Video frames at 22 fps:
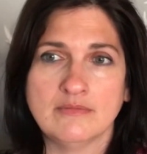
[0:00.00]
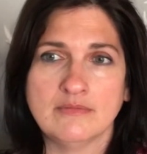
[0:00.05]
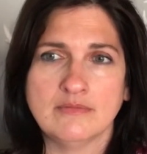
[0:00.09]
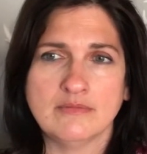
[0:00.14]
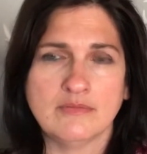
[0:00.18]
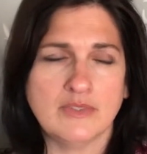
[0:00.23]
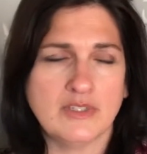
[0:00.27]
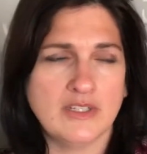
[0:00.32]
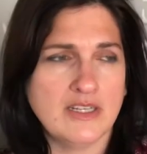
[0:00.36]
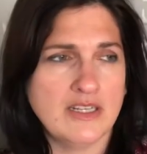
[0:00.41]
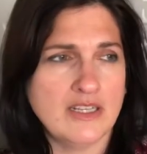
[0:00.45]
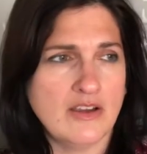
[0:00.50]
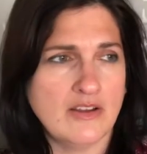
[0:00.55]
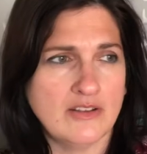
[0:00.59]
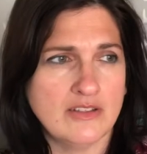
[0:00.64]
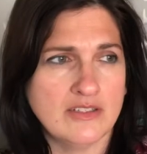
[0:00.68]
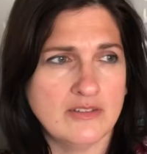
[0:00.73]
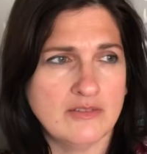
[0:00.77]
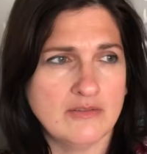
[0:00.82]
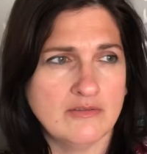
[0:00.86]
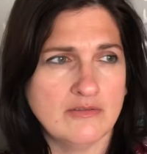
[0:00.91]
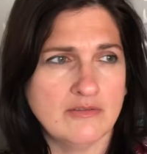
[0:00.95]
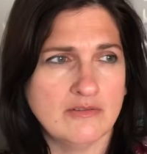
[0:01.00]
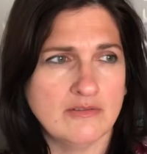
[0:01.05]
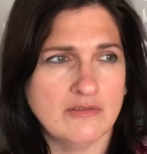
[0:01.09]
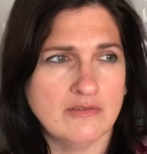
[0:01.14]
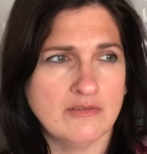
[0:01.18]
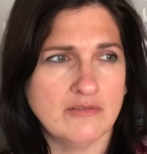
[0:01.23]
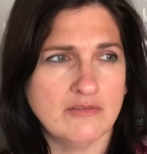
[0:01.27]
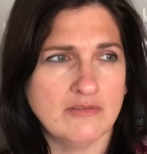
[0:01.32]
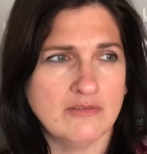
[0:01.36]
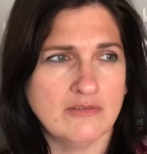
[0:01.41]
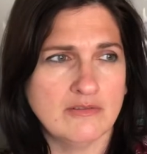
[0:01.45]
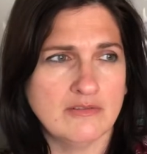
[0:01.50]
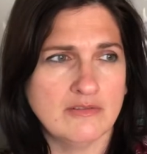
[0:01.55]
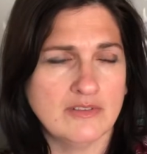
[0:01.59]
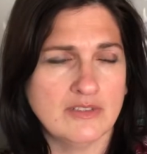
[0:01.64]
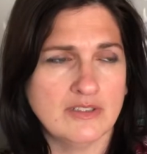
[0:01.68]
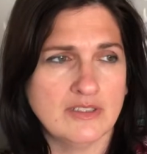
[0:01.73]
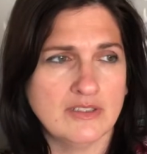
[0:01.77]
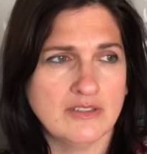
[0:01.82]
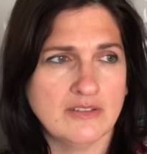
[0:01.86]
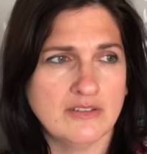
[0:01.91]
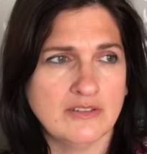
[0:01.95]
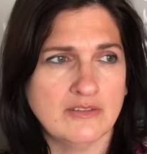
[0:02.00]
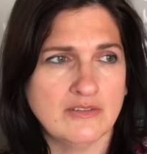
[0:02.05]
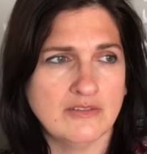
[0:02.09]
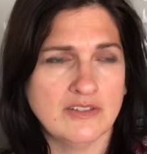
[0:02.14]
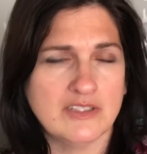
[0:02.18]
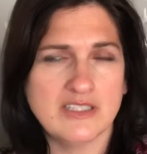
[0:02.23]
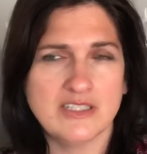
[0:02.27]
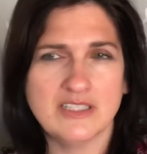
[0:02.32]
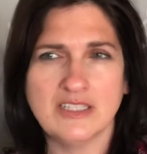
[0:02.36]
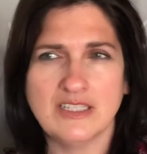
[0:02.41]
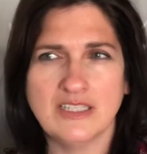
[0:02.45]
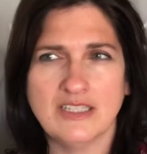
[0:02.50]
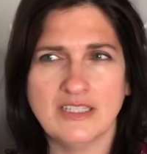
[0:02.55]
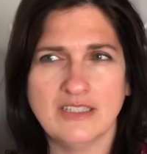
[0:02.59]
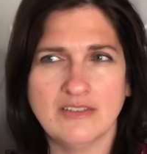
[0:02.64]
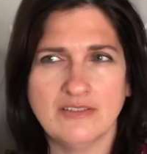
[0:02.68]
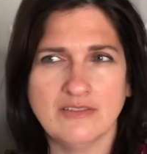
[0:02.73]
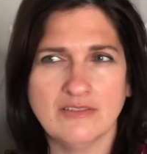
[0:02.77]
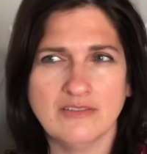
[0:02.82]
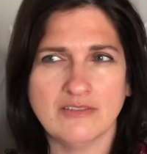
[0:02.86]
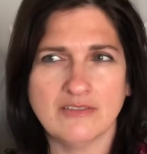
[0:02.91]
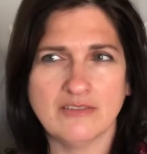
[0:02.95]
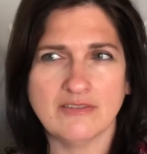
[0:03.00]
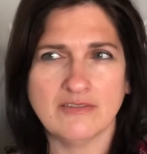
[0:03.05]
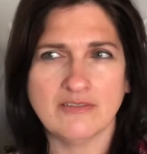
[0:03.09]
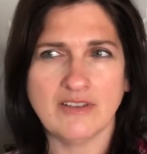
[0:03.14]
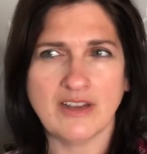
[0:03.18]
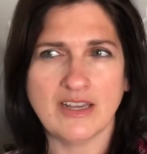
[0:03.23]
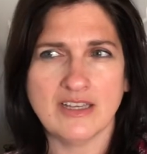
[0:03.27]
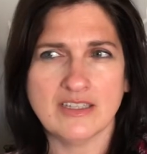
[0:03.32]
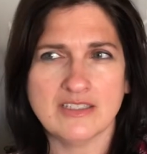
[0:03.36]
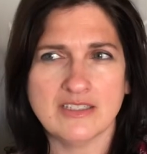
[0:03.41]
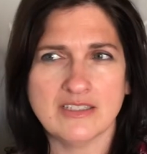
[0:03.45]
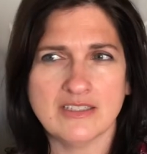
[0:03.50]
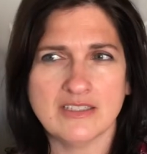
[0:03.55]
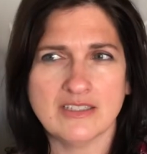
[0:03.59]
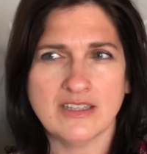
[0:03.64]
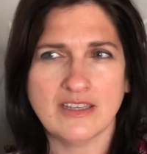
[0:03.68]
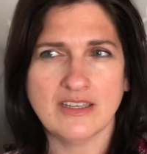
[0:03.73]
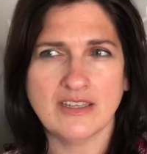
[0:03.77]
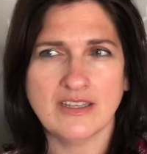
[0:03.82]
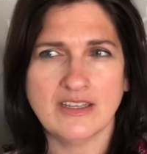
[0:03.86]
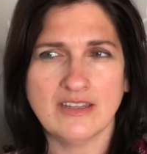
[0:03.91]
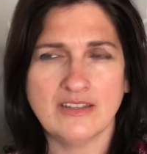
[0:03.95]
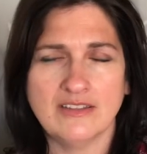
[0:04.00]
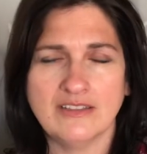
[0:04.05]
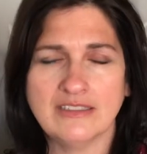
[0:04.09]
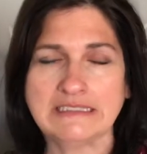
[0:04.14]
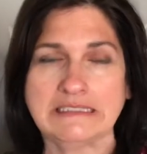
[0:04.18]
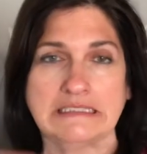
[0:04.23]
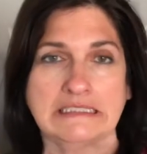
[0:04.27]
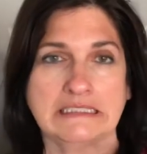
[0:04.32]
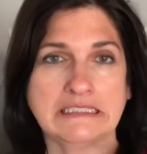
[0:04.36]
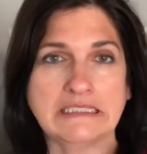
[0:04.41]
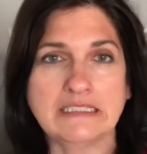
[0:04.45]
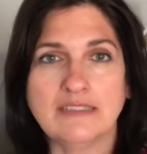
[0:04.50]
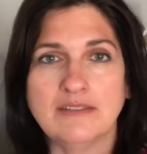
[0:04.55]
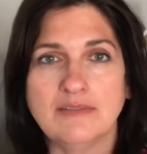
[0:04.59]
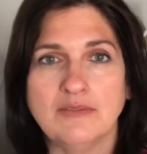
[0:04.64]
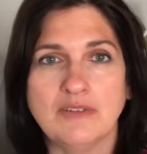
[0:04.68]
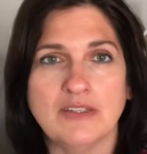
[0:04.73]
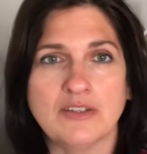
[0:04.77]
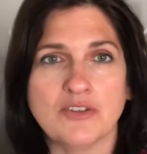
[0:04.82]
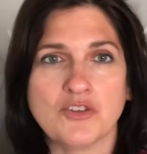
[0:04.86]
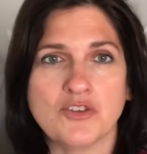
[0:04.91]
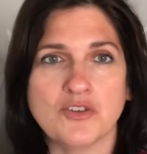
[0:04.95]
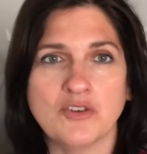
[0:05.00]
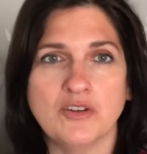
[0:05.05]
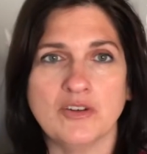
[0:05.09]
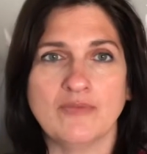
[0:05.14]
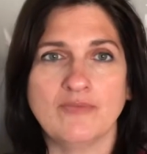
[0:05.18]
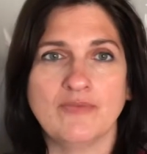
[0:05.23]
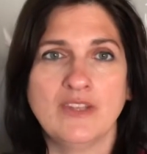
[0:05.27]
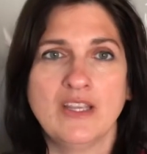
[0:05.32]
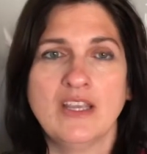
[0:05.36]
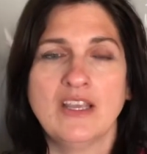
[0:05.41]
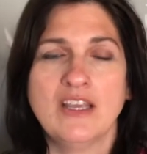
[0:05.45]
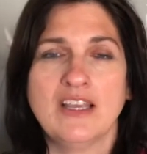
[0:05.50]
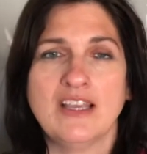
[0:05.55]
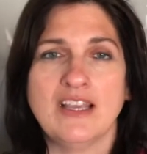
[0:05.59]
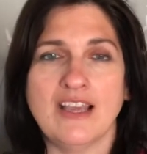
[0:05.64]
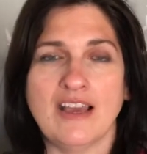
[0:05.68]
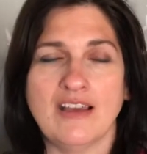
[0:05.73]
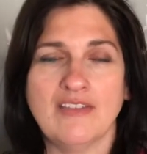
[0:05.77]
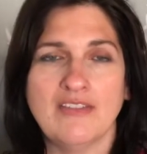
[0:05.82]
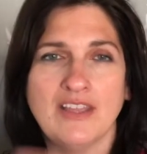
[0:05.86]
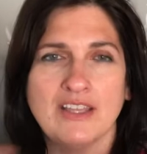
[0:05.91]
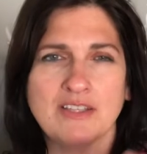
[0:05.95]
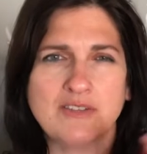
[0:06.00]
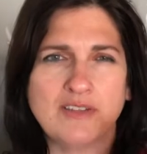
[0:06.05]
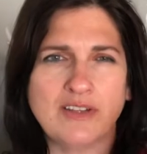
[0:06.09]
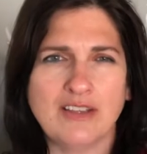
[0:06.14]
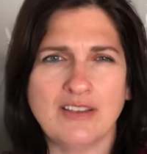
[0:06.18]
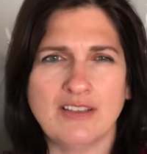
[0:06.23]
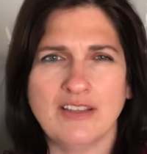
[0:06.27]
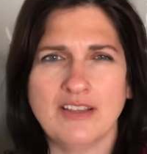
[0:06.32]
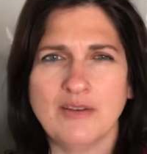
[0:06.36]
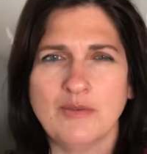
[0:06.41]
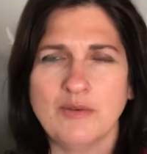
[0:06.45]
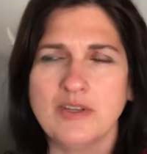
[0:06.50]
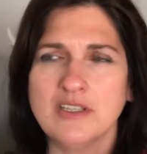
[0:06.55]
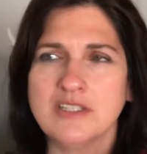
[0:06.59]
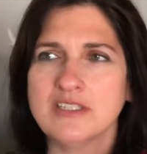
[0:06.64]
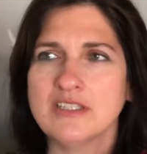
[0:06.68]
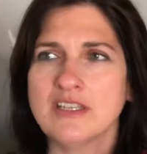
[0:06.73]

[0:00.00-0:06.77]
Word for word: what did I call it? Razik, Raziel, uh, I'm not sure. Yeah, that's what I think it was.